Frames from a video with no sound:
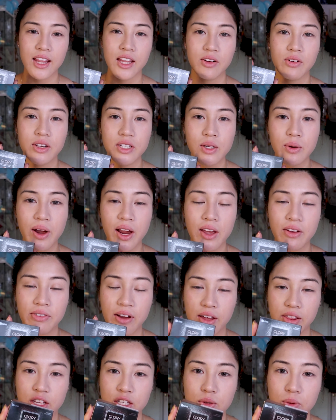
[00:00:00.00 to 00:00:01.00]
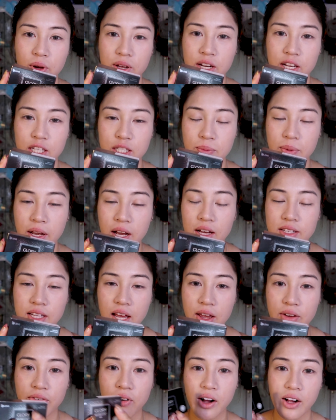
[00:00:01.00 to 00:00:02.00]
And the reason why I found this one is because
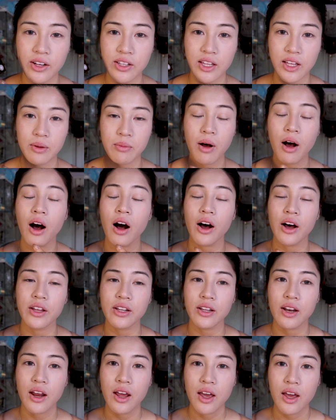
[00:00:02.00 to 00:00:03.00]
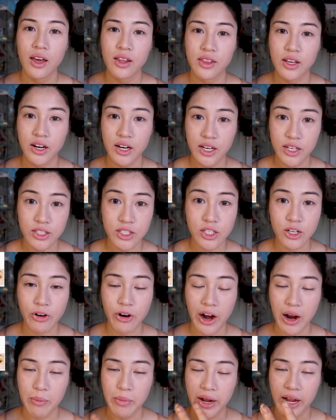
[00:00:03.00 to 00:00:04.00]
I follow them on their
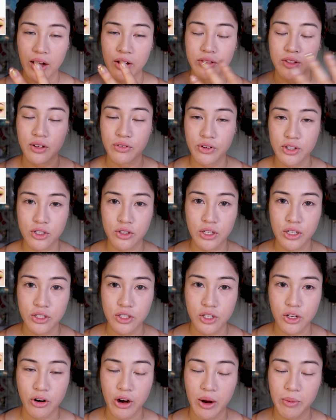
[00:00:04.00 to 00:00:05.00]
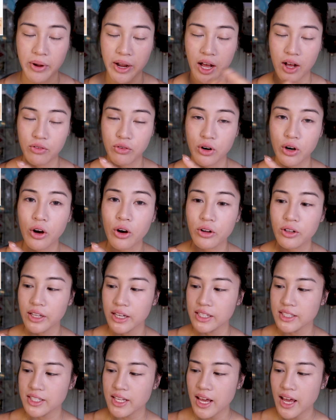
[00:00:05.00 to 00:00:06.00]
Instagram account, the official Instagram account for
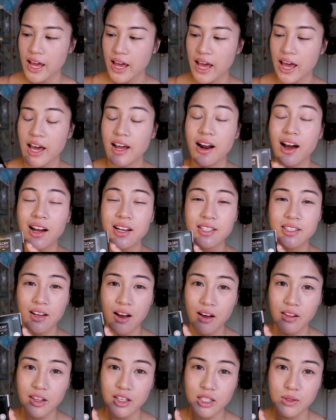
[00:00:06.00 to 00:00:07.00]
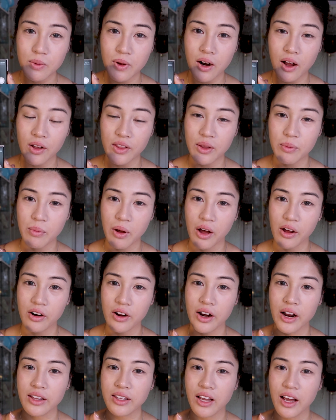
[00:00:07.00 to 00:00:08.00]
OLENS, and I saw this one on the
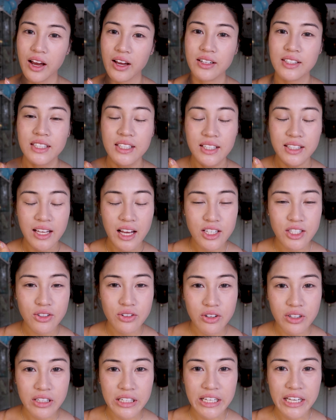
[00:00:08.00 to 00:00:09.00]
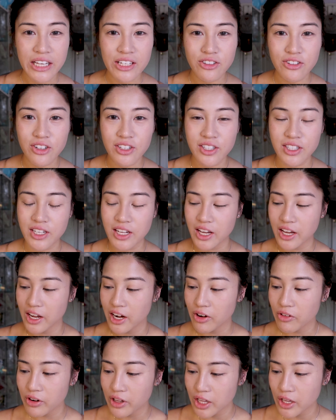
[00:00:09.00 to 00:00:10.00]
model and I thought that's really interesting
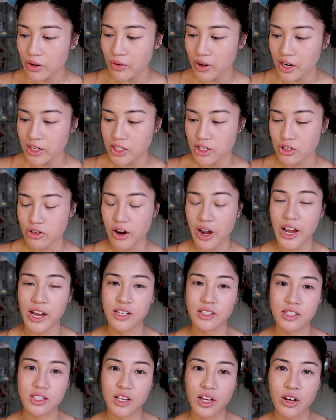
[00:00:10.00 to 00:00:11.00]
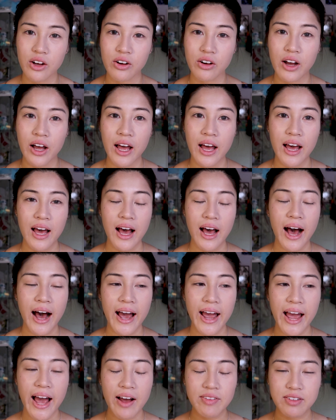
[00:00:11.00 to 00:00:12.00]
and I really wanted to try it. So
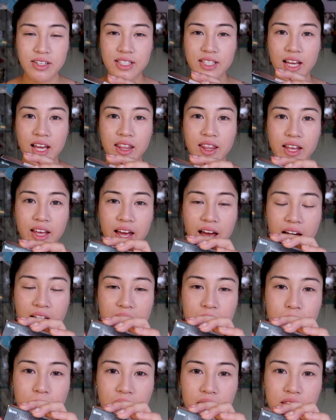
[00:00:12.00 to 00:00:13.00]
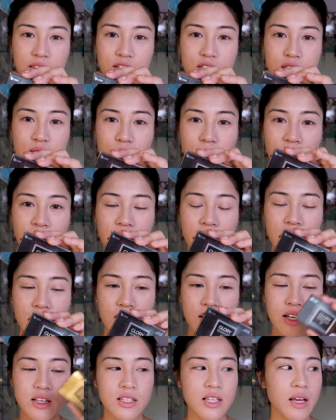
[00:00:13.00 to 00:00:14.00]
I have to say that I bought this
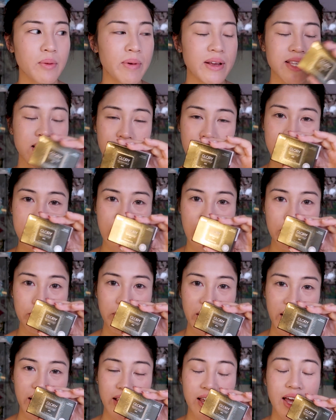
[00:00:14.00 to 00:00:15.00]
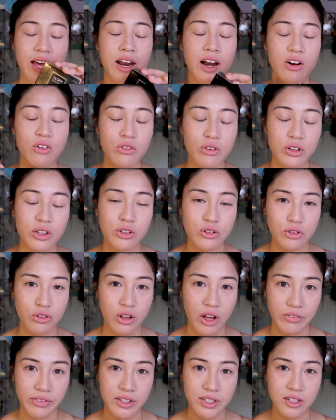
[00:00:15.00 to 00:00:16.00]
one. This is like my second time buying it and I really do
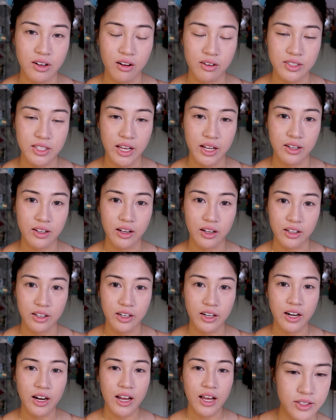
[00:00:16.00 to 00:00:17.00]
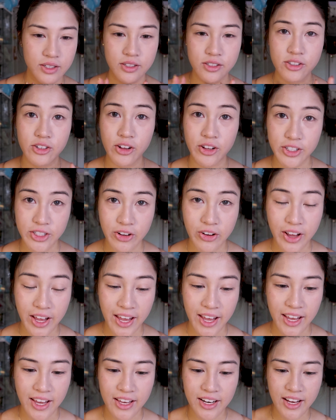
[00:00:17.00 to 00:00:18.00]
love this contact color. So let's go
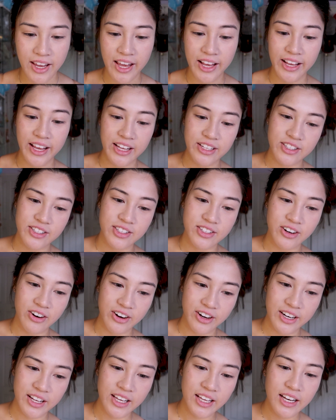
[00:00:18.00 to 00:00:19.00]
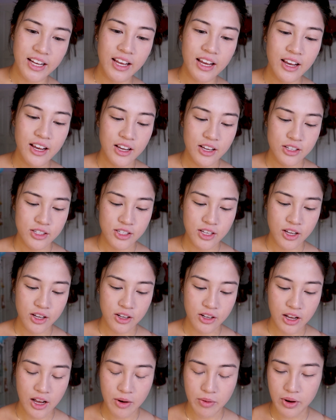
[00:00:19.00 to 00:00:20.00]
ahead and get started.
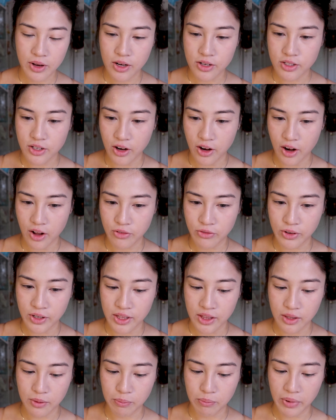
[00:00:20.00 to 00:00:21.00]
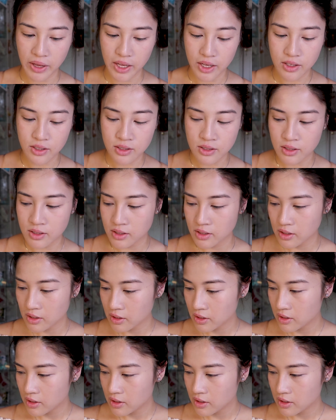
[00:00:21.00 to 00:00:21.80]
So I'm going to start off with the base.